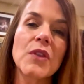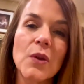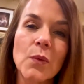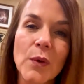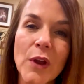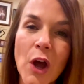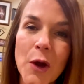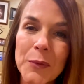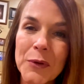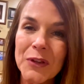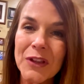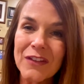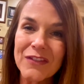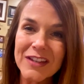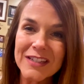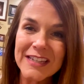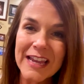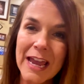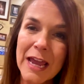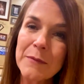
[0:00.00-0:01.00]
We hope you love
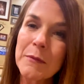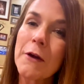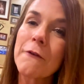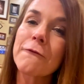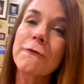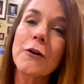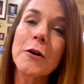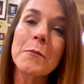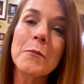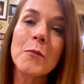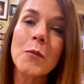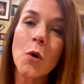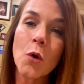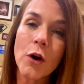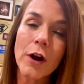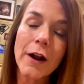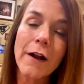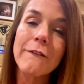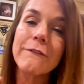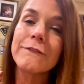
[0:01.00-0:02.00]
this game. For
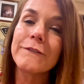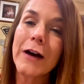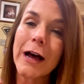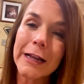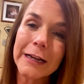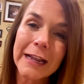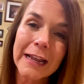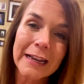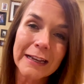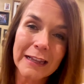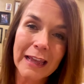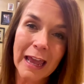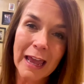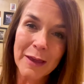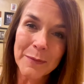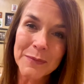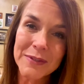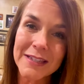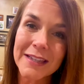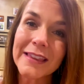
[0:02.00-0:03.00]
more fun and
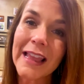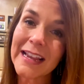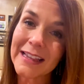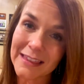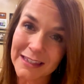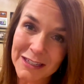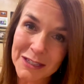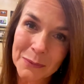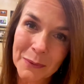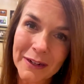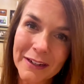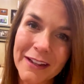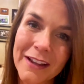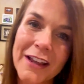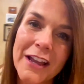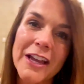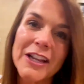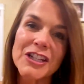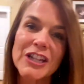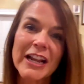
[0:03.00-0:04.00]
games like this
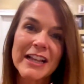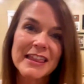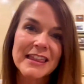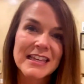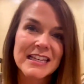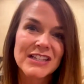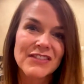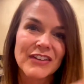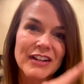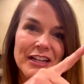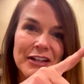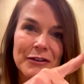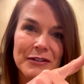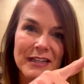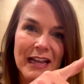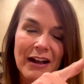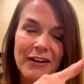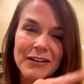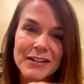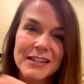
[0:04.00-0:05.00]
one, check these
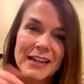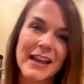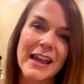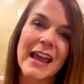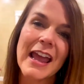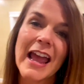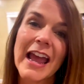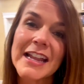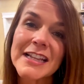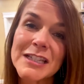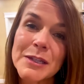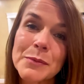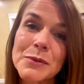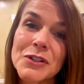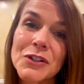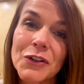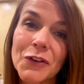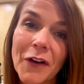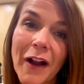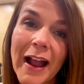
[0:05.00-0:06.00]
videos out and
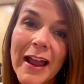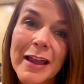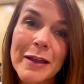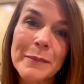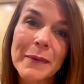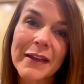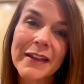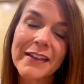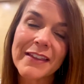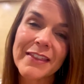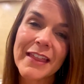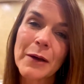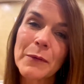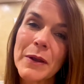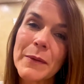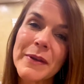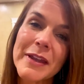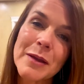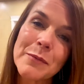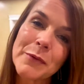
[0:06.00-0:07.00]
subscribe. That
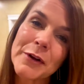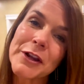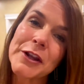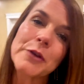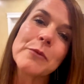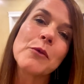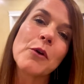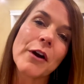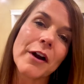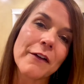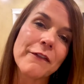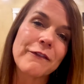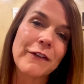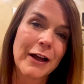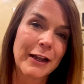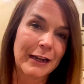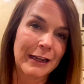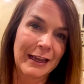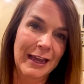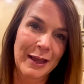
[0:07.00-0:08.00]
way we can bring you more
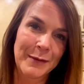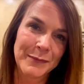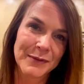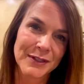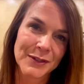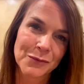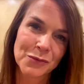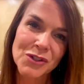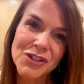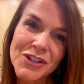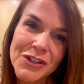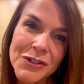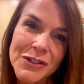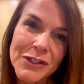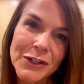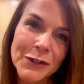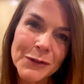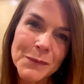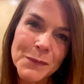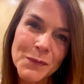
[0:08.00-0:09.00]
fun and games. We'll see you
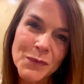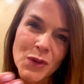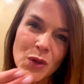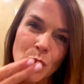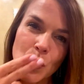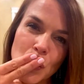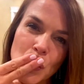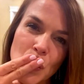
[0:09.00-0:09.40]
soon.